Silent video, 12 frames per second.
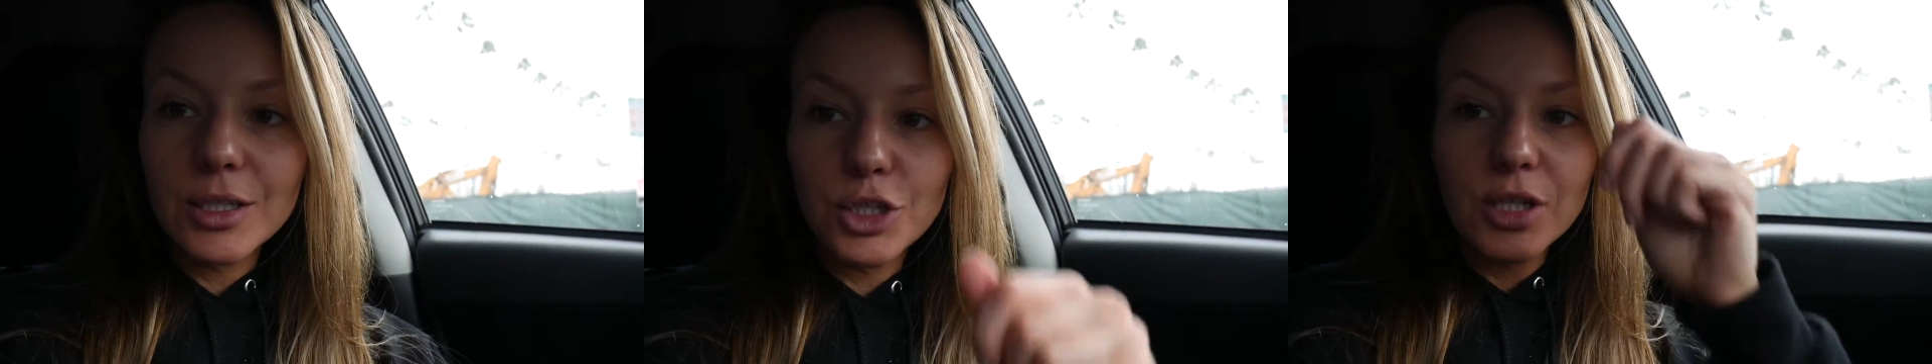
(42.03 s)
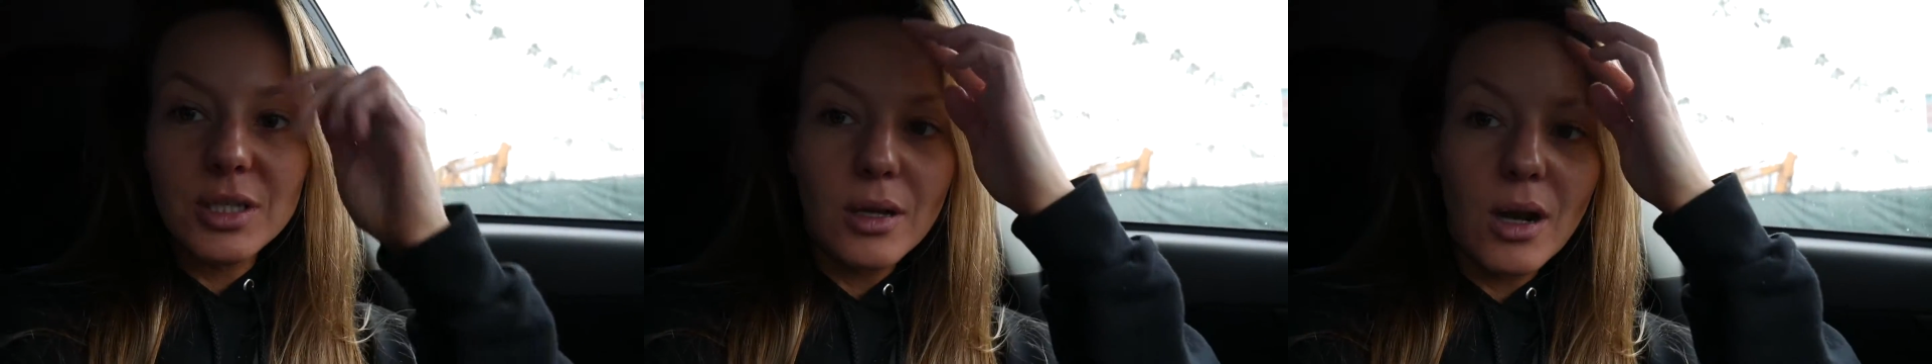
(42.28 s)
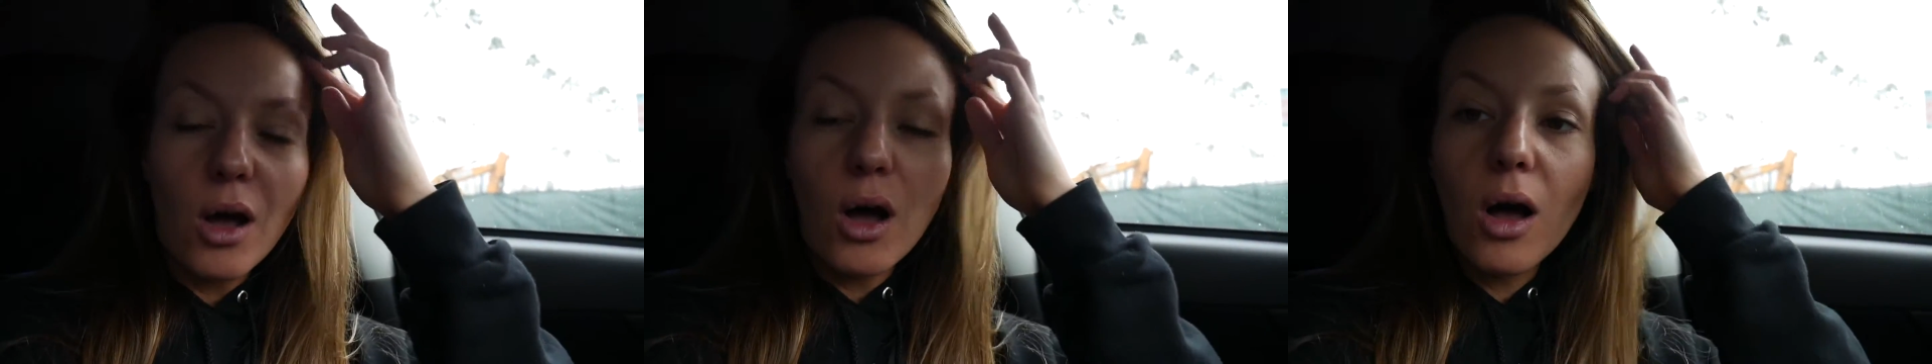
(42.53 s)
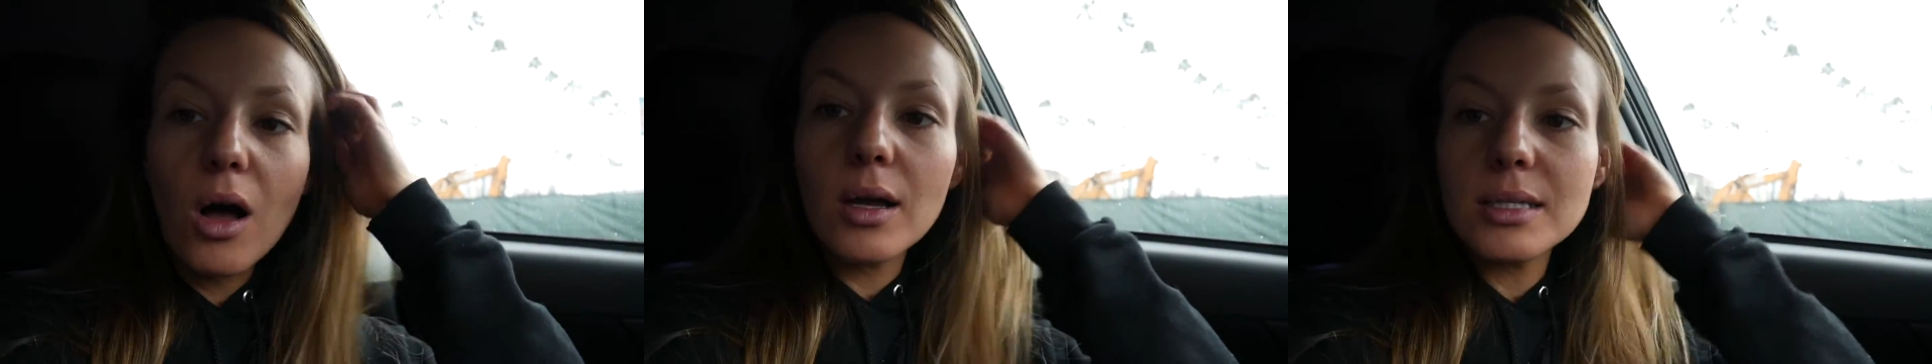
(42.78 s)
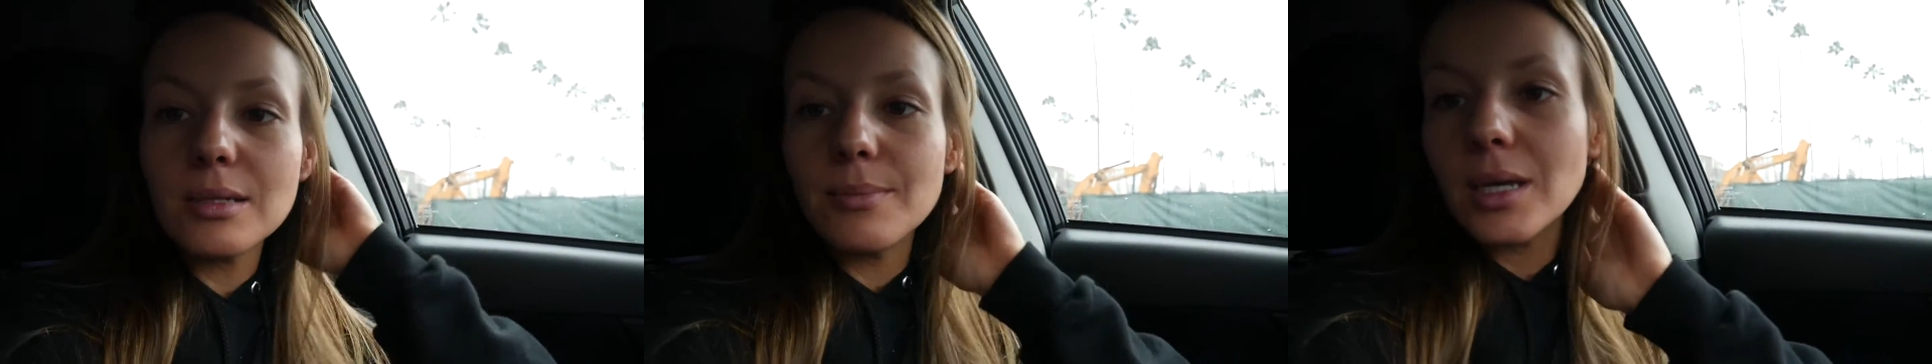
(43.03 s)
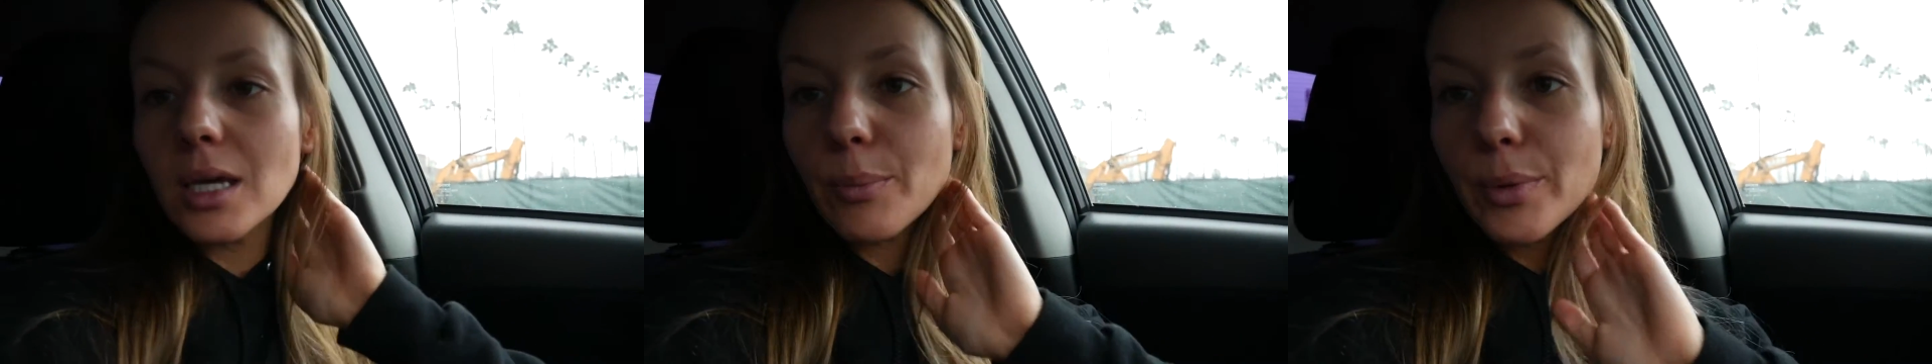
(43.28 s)
She's an awesome
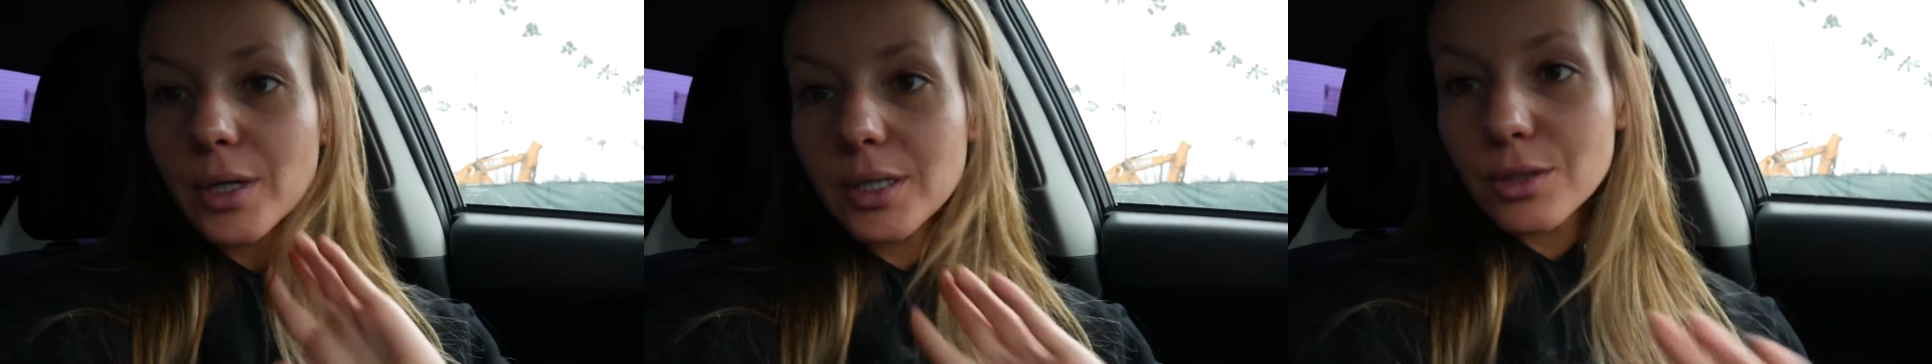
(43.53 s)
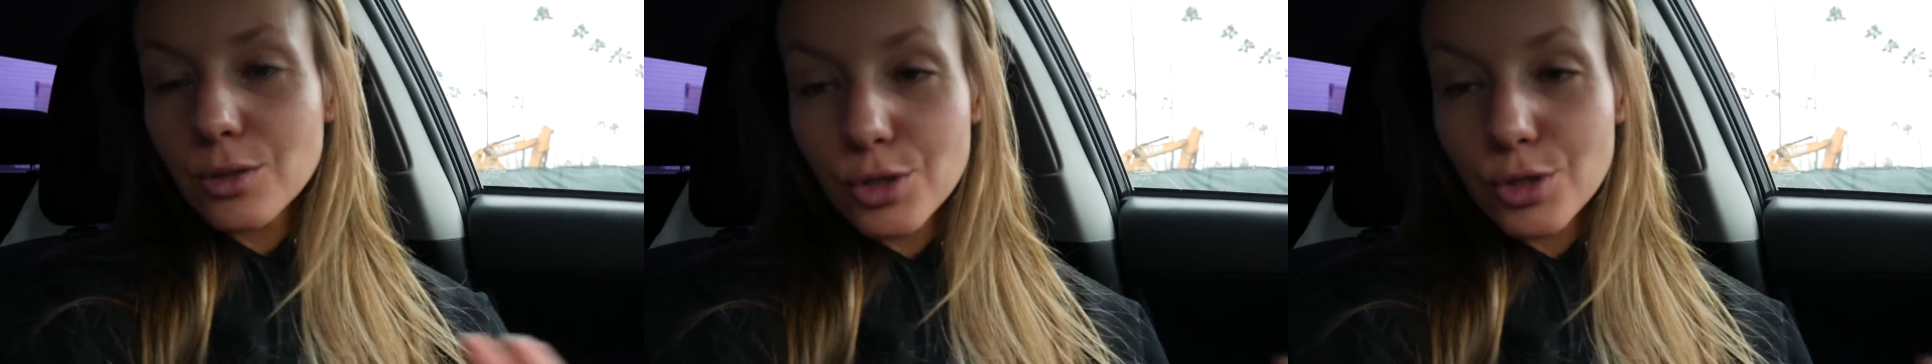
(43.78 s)
makeup artist.